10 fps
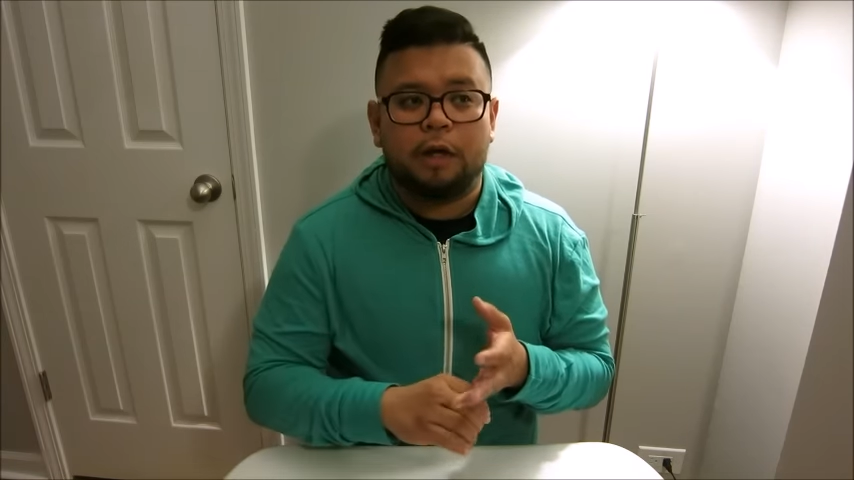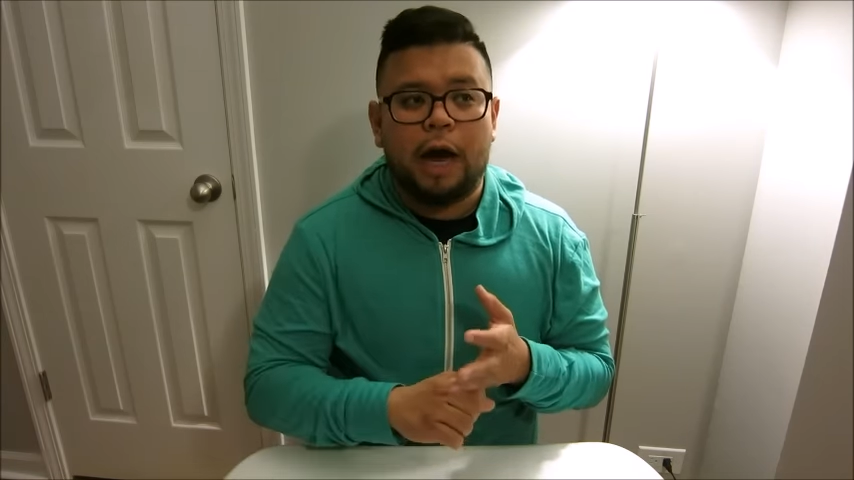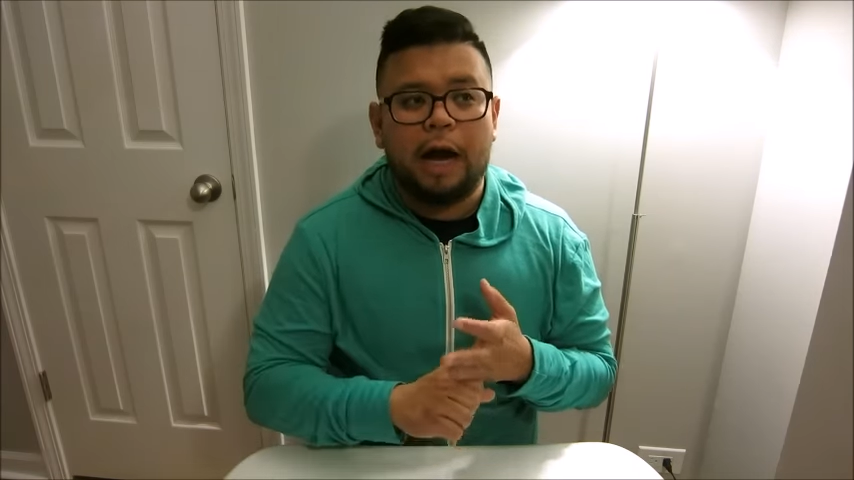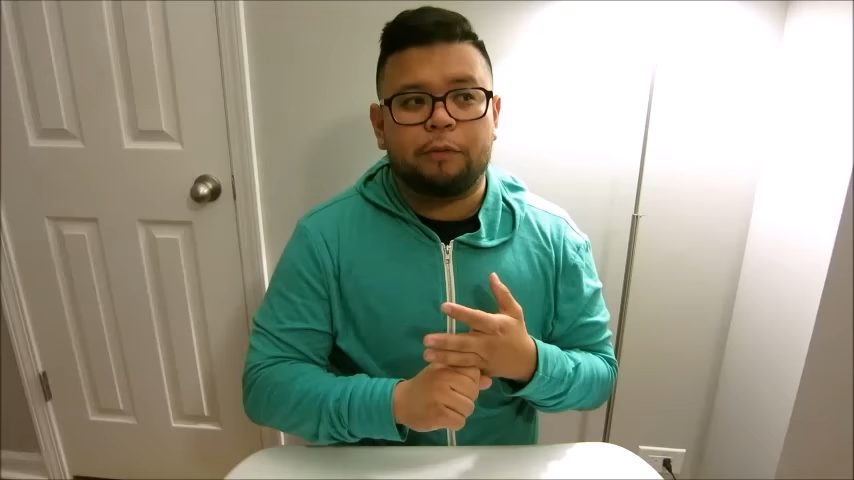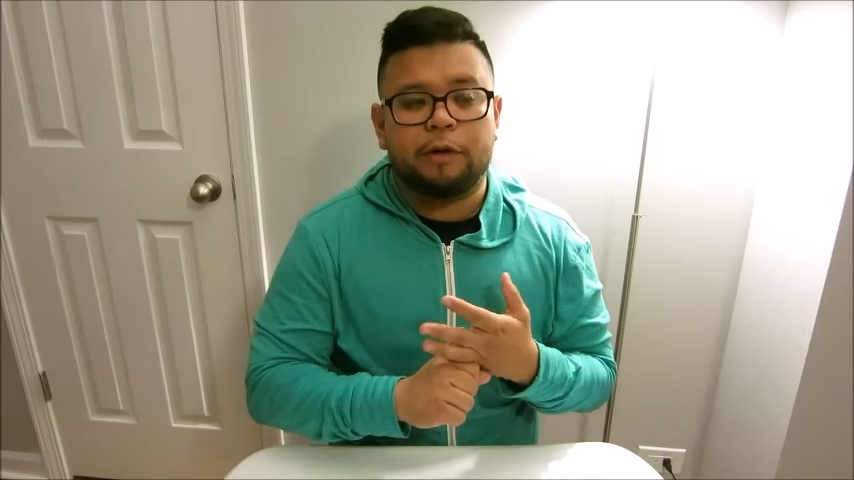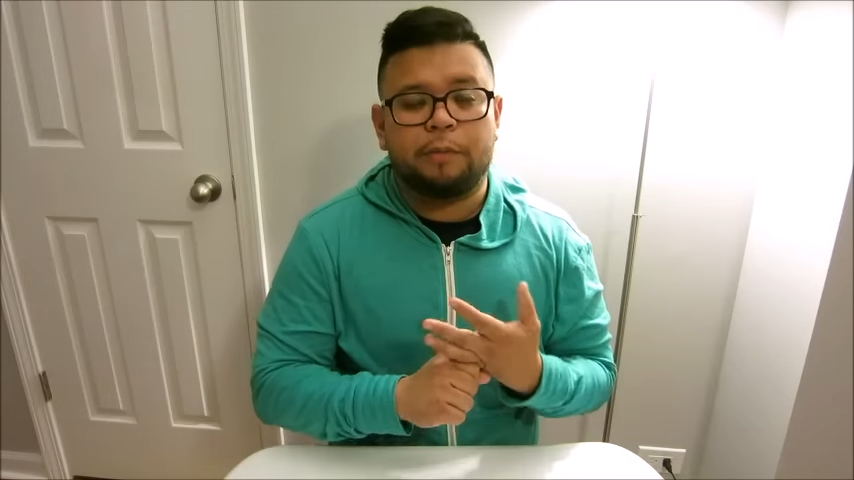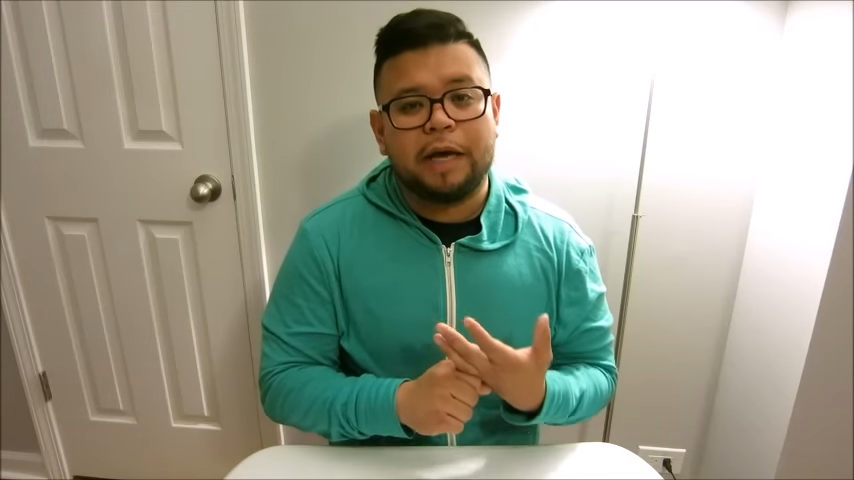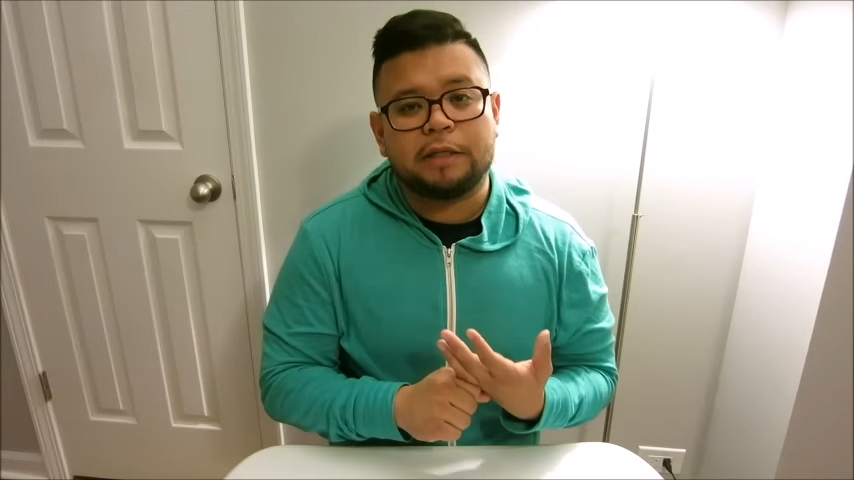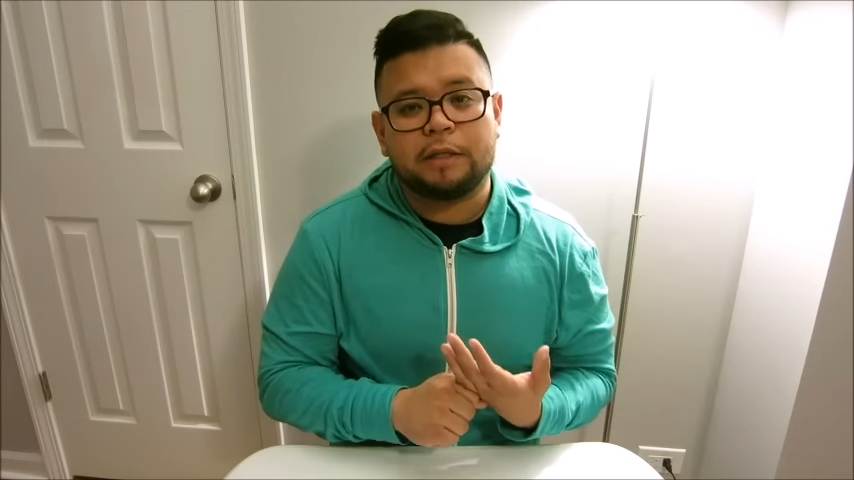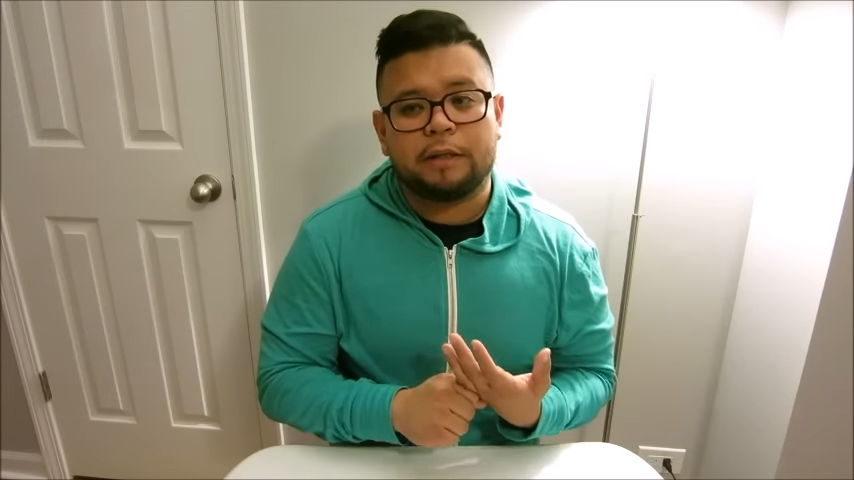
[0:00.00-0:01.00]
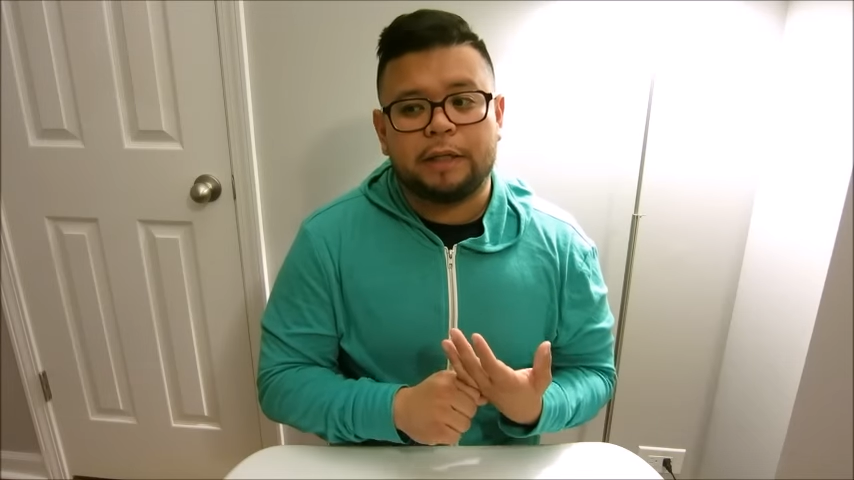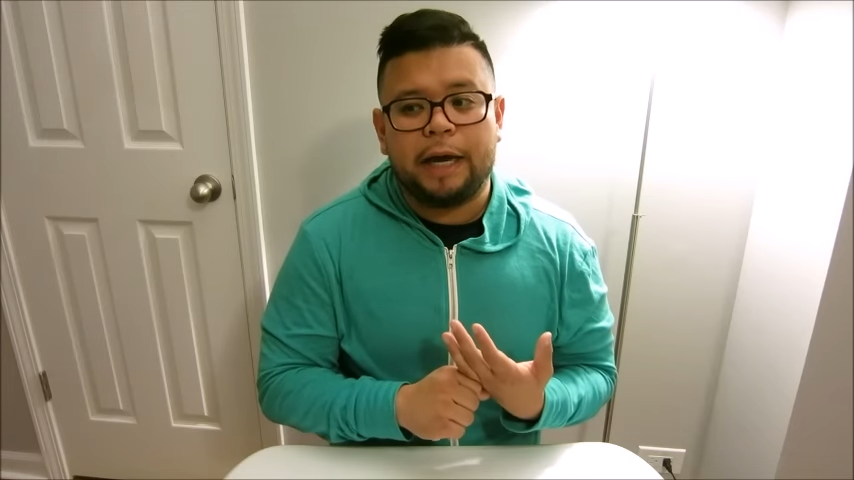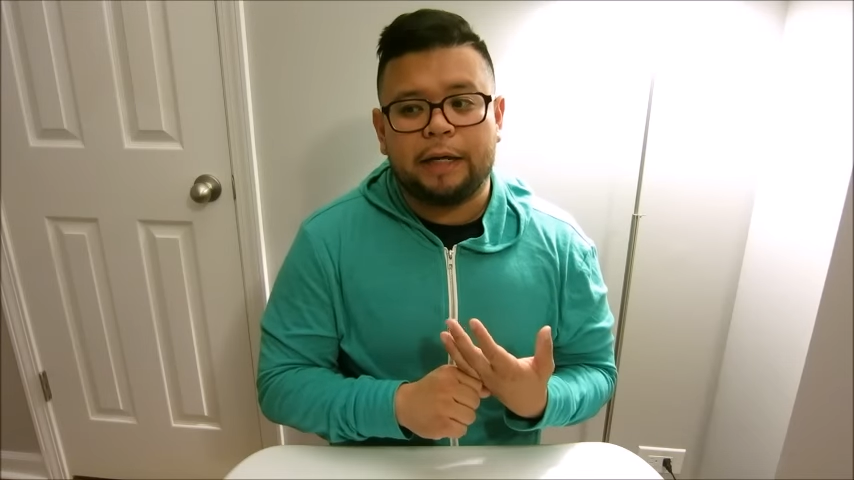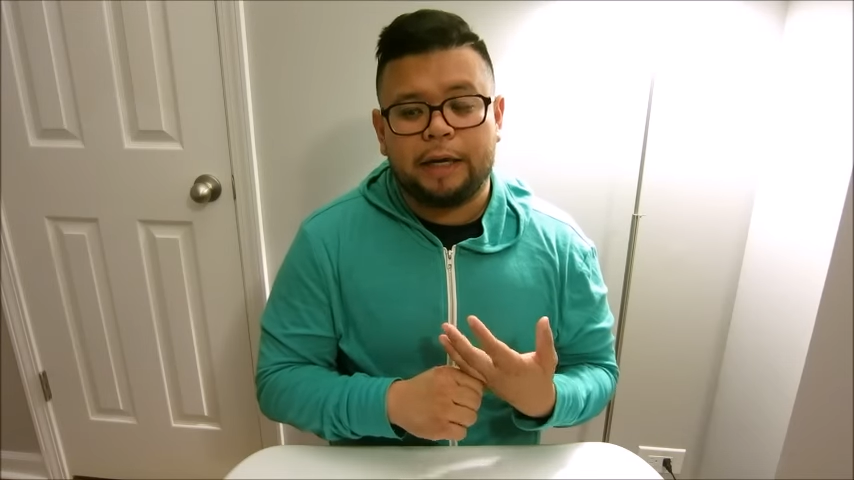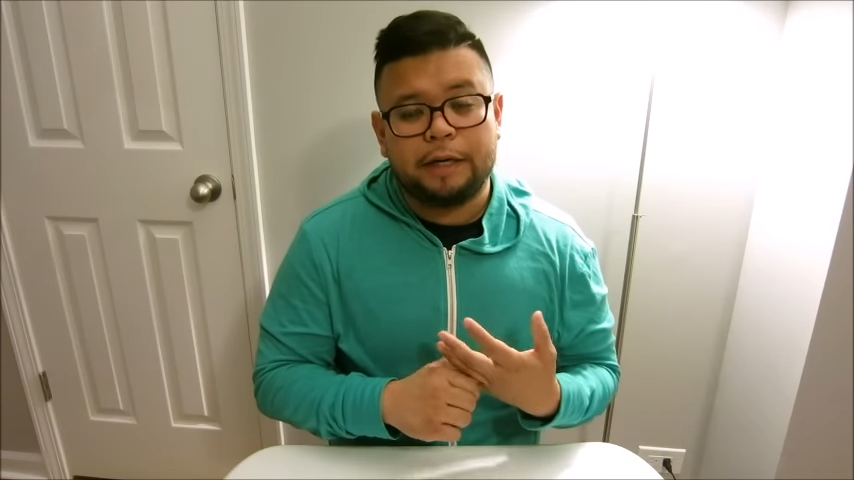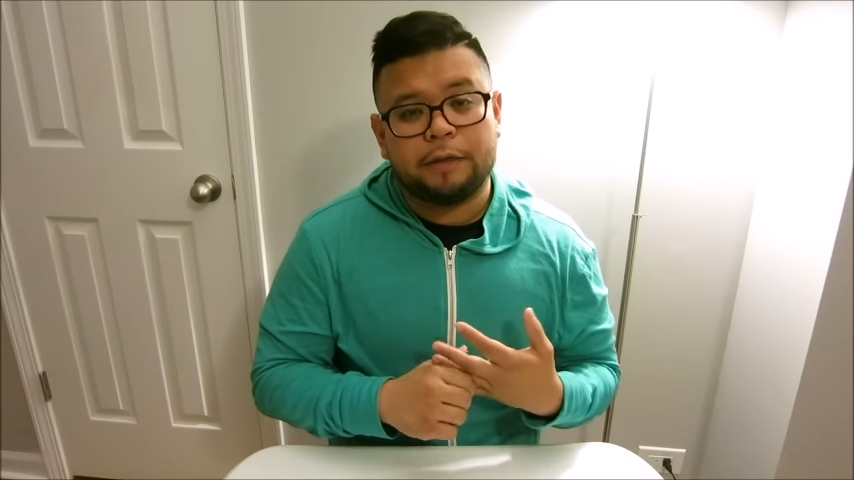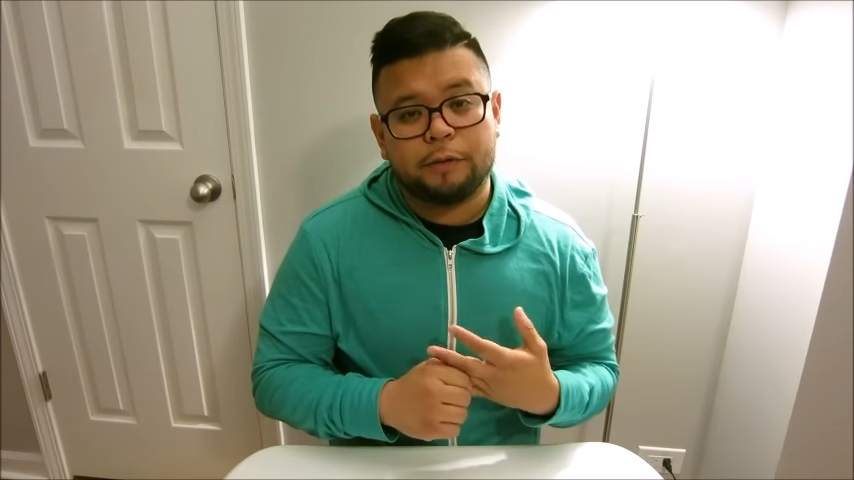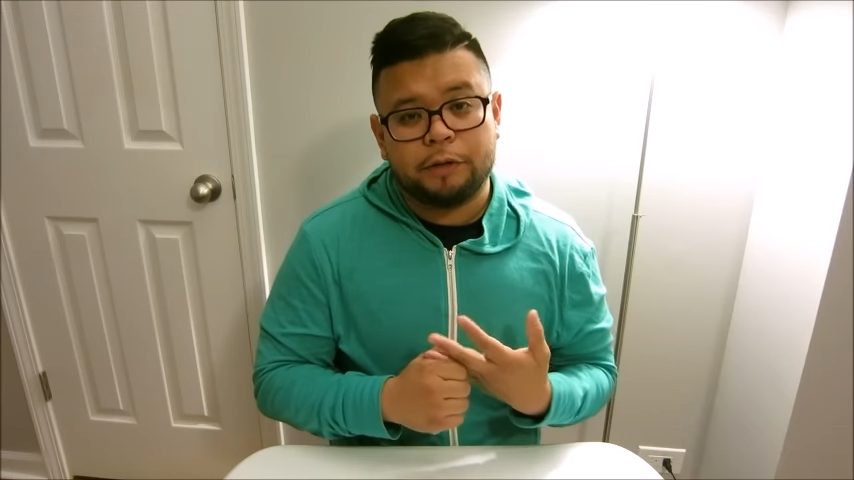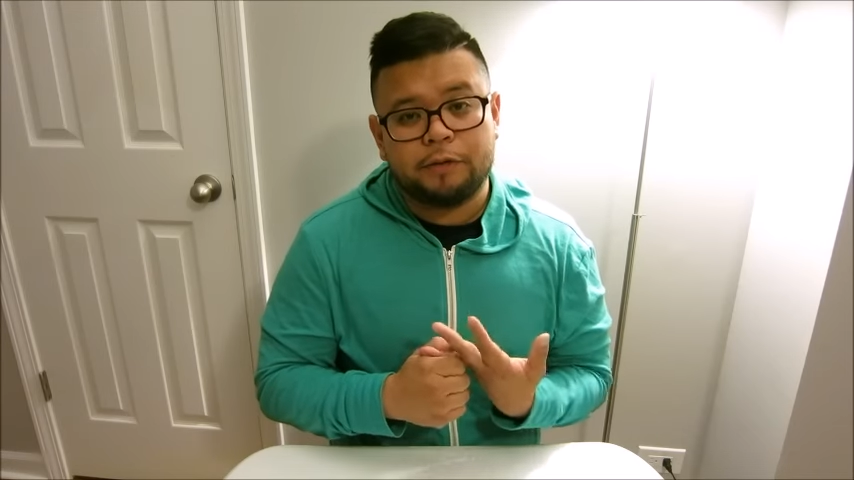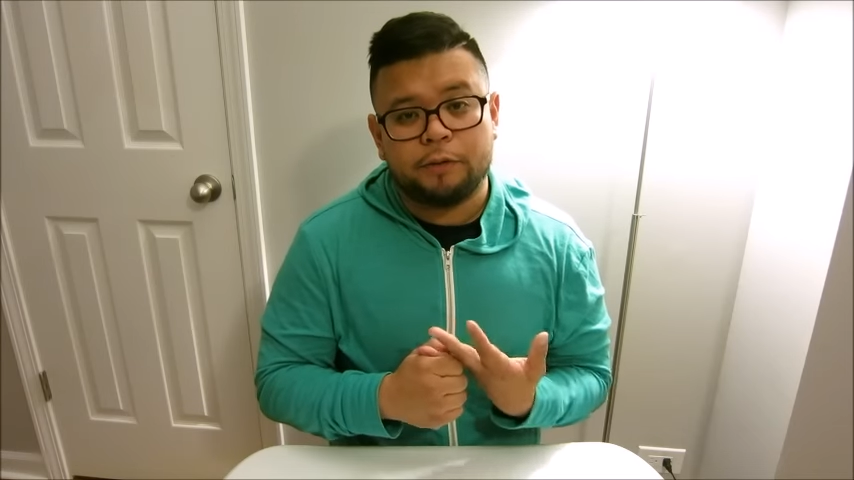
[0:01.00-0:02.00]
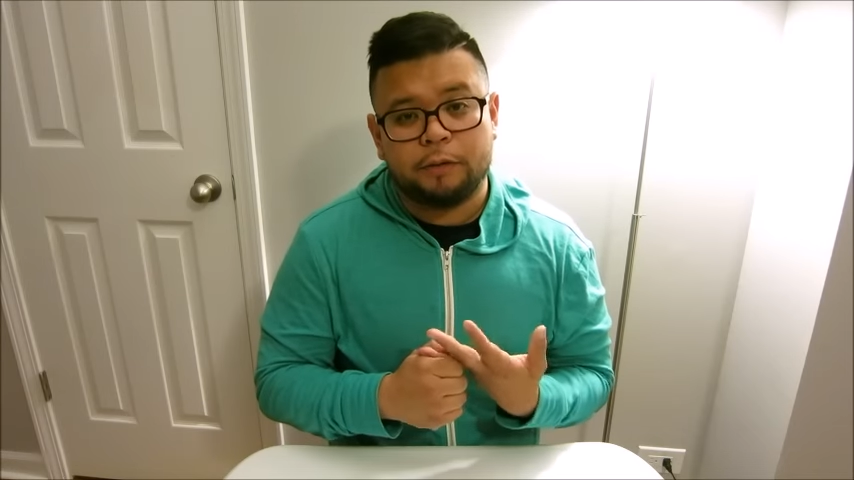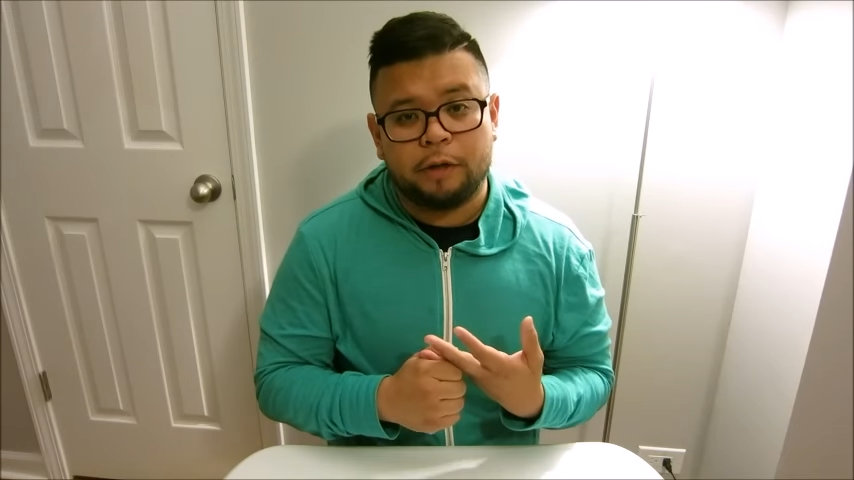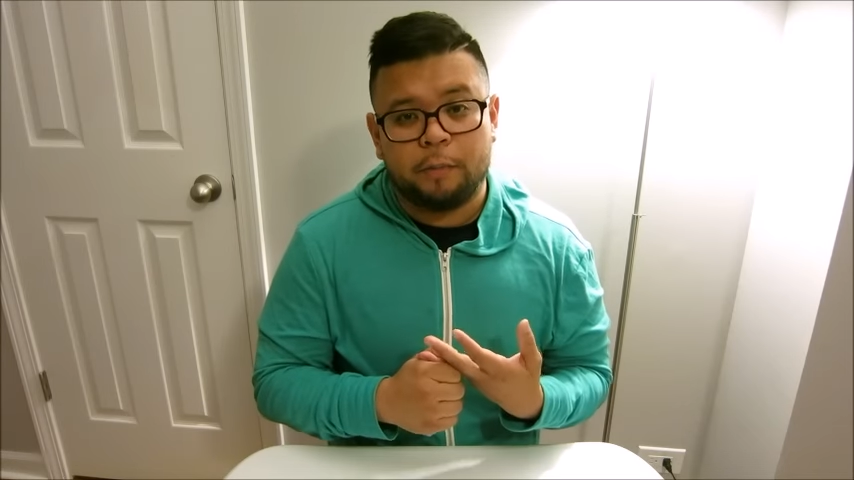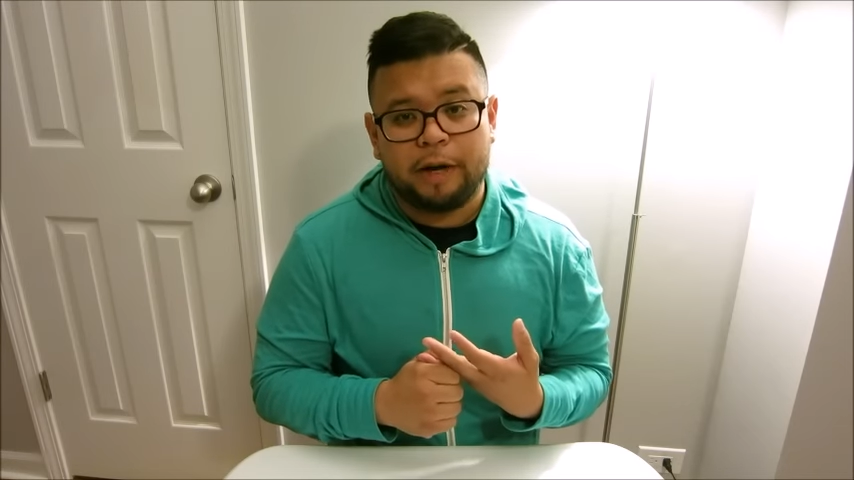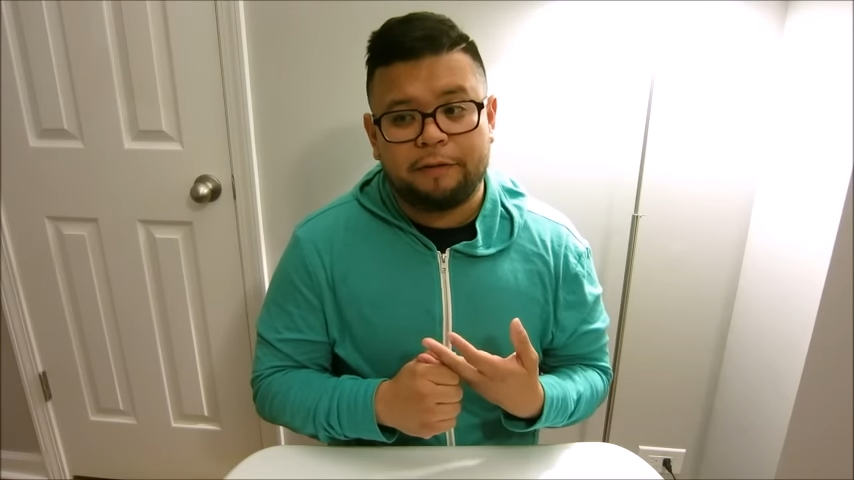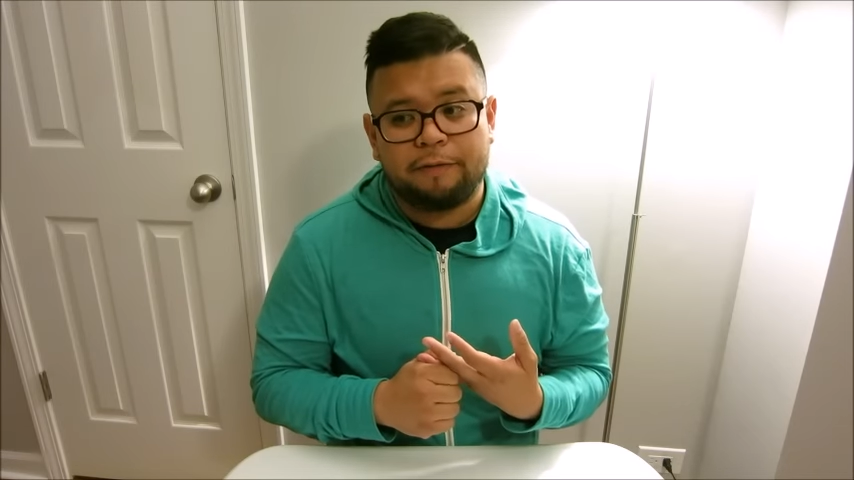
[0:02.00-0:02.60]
I would imagine that a 32 gigabyte